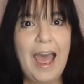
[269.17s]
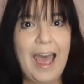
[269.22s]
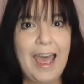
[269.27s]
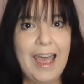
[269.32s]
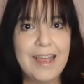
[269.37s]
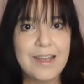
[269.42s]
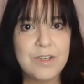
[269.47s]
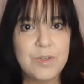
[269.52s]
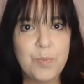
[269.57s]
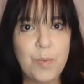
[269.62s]

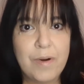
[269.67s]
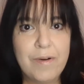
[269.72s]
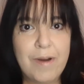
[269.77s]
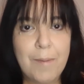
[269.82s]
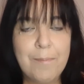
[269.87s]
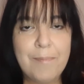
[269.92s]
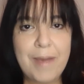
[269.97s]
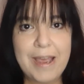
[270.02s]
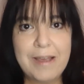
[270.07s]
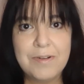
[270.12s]
And we're
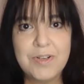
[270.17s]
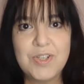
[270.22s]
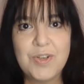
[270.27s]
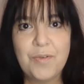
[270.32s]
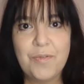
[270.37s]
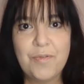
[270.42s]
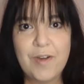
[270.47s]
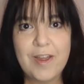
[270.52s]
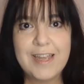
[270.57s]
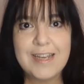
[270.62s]
about
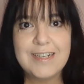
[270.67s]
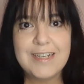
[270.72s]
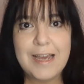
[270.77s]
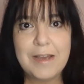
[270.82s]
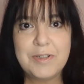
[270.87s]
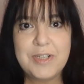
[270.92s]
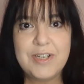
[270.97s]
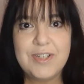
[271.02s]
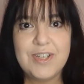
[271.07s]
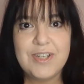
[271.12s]
to find
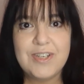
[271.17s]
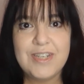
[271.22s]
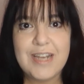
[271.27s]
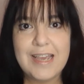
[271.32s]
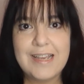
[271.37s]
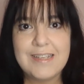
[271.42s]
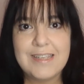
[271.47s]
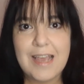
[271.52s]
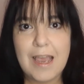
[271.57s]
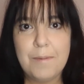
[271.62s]
out in
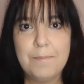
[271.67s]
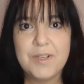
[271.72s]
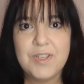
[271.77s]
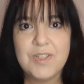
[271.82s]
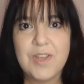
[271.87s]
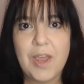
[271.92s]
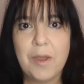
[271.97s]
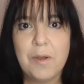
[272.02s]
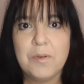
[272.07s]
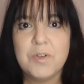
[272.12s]
today's
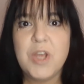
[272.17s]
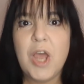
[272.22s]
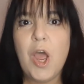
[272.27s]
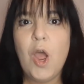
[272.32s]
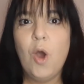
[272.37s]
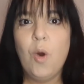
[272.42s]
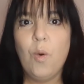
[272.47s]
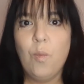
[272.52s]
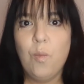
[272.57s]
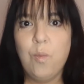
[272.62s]
episode
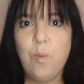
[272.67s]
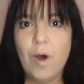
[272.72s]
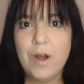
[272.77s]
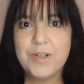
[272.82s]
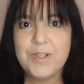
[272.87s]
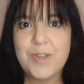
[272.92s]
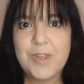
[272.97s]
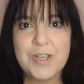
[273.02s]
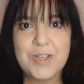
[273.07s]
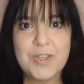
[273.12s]

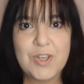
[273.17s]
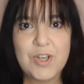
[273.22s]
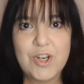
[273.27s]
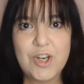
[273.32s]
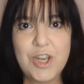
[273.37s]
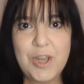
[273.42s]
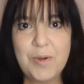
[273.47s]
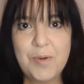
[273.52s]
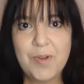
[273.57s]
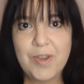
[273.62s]
what this
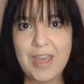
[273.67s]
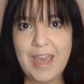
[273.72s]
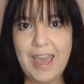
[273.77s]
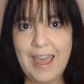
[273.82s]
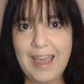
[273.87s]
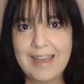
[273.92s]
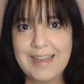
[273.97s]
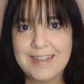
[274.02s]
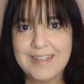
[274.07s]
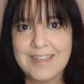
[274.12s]
new
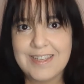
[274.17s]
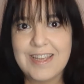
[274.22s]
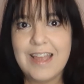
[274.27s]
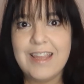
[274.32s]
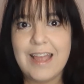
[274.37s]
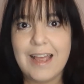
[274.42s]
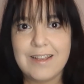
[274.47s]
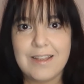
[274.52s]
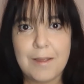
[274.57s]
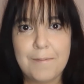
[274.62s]
case
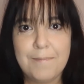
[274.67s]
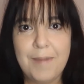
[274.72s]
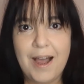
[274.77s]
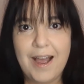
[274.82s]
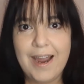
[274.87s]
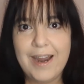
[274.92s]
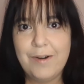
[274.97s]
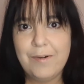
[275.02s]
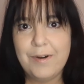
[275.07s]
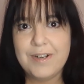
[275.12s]
that the
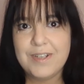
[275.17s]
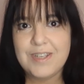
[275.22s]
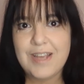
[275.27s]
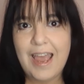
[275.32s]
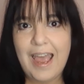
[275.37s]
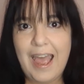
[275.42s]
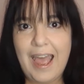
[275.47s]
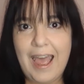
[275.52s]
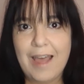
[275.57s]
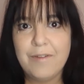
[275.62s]
pirates
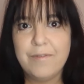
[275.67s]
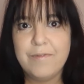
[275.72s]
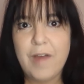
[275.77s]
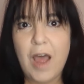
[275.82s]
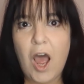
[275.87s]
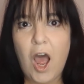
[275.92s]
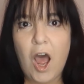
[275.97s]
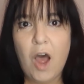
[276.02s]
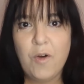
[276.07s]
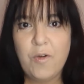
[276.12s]
have
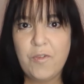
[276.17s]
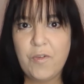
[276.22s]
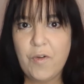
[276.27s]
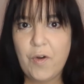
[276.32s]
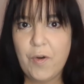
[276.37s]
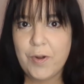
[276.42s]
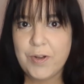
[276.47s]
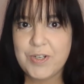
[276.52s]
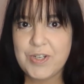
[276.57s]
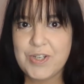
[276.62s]

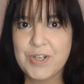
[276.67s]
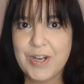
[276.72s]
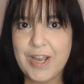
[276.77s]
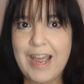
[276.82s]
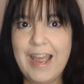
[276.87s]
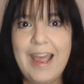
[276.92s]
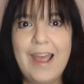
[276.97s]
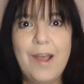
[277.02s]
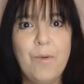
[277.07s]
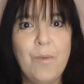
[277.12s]
afoot.
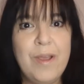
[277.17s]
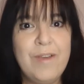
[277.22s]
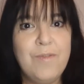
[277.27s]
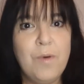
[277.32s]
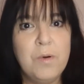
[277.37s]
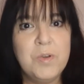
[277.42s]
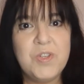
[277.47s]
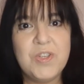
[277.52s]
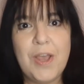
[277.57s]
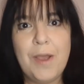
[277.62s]
We've
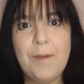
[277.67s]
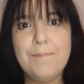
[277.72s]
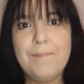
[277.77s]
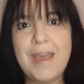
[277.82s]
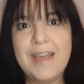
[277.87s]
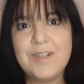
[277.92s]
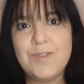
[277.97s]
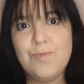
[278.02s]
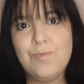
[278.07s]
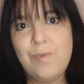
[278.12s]
also
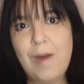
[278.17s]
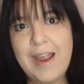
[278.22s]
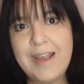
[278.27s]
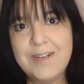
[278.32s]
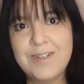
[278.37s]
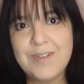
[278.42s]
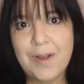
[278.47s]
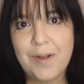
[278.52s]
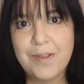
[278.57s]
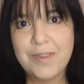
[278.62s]
met
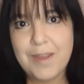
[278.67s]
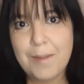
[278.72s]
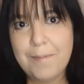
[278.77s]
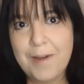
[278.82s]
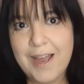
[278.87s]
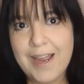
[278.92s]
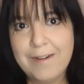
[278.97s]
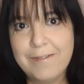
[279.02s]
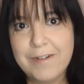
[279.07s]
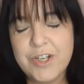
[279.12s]
Red on the
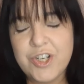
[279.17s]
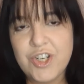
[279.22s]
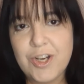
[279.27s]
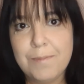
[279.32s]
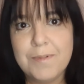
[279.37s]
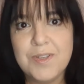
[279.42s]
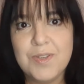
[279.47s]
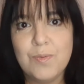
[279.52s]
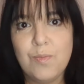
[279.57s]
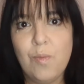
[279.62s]
pirate
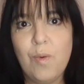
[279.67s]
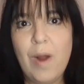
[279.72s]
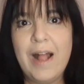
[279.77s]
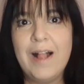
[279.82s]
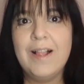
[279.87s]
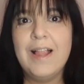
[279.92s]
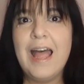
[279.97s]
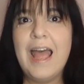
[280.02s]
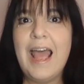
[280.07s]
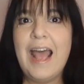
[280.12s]
ship as
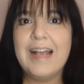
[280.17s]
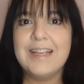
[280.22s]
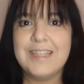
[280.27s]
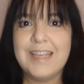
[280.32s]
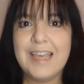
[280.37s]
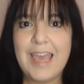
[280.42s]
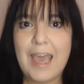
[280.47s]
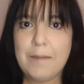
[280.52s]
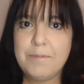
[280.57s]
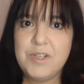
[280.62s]
well
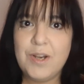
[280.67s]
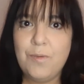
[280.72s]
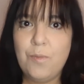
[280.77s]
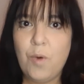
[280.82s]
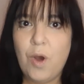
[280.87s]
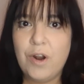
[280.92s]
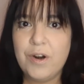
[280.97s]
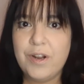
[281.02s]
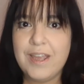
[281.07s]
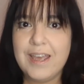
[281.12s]
as Captain
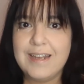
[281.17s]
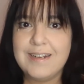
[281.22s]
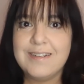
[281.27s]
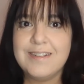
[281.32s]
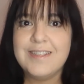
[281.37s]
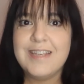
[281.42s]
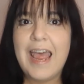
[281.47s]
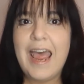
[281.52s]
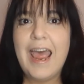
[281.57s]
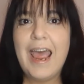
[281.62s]

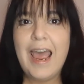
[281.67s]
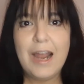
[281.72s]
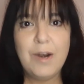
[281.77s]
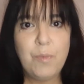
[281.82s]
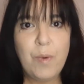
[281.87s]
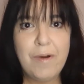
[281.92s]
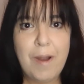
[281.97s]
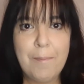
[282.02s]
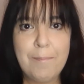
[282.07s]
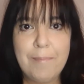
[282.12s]
Watkins,
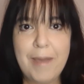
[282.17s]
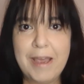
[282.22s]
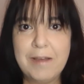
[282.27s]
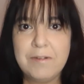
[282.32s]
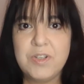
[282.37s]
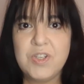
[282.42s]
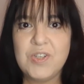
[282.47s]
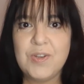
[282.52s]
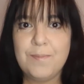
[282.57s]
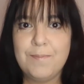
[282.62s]
and we're
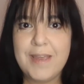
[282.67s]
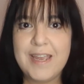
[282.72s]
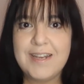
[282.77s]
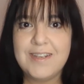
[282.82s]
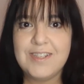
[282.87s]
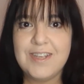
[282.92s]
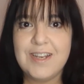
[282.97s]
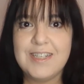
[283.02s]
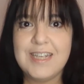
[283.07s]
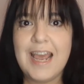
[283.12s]
about to meet
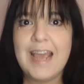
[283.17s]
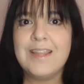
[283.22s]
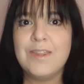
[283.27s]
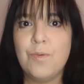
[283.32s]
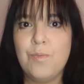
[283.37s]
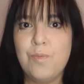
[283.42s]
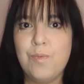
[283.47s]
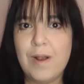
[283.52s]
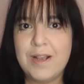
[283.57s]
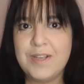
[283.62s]
today
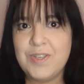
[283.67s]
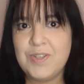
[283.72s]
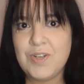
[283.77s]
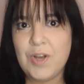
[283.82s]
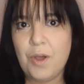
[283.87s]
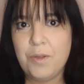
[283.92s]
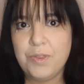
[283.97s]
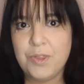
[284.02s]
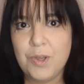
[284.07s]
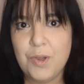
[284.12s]
the
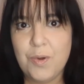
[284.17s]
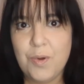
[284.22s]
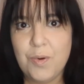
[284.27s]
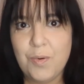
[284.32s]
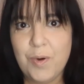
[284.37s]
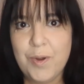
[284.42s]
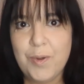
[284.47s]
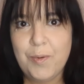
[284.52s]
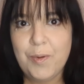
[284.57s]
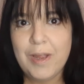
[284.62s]
rest of the
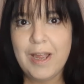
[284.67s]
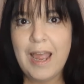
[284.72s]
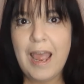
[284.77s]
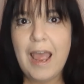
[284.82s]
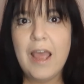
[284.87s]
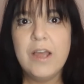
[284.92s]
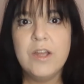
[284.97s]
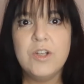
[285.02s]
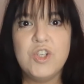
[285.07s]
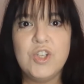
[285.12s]
crew.
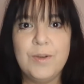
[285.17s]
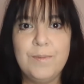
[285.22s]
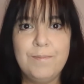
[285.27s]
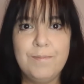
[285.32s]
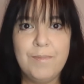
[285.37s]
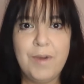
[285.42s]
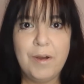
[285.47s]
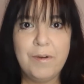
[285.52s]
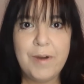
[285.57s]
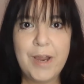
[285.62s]

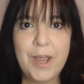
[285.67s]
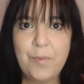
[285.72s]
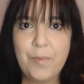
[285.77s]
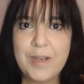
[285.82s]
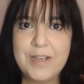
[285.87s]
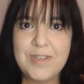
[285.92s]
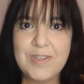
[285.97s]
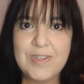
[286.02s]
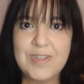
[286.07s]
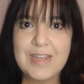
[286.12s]
Tomorrow
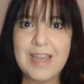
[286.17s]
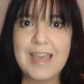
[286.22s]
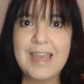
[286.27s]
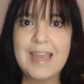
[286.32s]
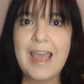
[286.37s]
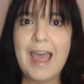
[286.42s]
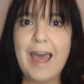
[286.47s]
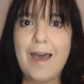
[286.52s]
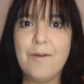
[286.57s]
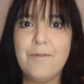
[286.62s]
we
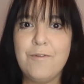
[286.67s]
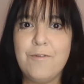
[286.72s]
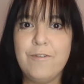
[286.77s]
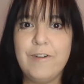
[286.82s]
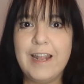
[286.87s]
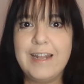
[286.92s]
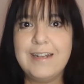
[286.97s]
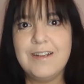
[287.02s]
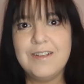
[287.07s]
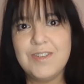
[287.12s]
see how
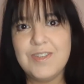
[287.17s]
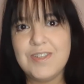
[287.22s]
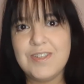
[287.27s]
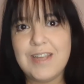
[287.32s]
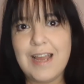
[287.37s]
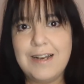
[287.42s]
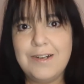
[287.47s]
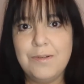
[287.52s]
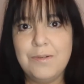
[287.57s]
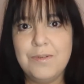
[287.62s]
Flynn
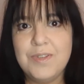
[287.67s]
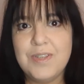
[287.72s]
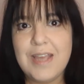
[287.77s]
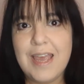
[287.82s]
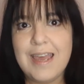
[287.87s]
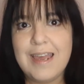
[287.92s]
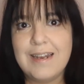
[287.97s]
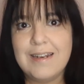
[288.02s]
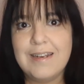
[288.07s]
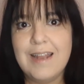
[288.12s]
settles
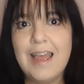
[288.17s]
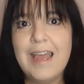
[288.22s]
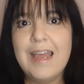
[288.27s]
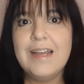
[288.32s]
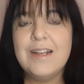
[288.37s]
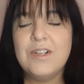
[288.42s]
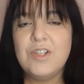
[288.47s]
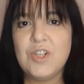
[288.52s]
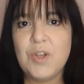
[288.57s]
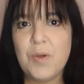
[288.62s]
in
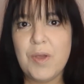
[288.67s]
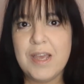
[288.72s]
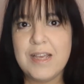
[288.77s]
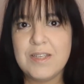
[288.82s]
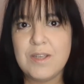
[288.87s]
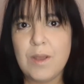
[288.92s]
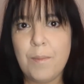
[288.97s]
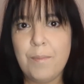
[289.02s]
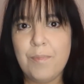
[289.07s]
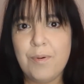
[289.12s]
to
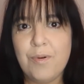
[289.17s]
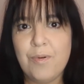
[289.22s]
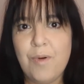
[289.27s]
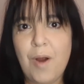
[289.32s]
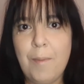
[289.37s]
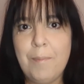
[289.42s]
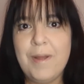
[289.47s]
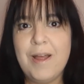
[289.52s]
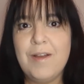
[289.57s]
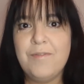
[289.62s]
his
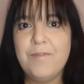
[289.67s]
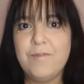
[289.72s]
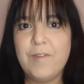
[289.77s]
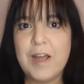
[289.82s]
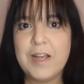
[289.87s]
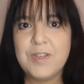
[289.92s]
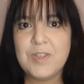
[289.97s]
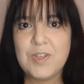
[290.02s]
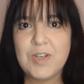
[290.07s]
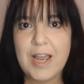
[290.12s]
proper
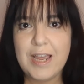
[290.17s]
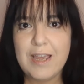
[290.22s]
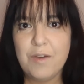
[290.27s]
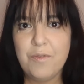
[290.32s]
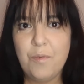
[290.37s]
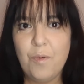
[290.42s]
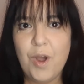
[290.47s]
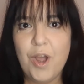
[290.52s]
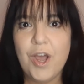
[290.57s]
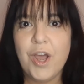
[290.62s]
first day
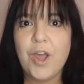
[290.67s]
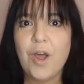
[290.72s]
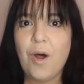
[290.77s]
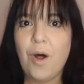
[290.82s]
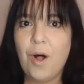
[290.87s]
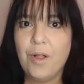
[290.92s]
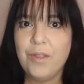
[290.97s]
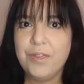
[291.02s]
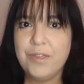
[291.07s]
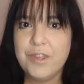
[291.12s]
of work
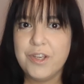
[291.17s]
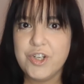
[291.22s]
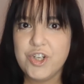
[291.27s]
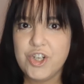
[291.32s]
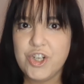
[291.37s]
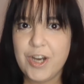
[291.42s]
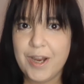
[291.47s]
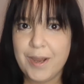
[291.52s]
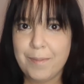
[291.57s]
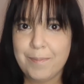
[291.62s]
on the
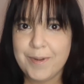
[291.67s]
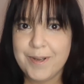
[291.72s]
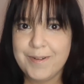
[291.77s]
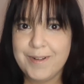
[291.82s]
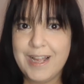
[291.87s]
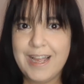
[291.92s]
ship.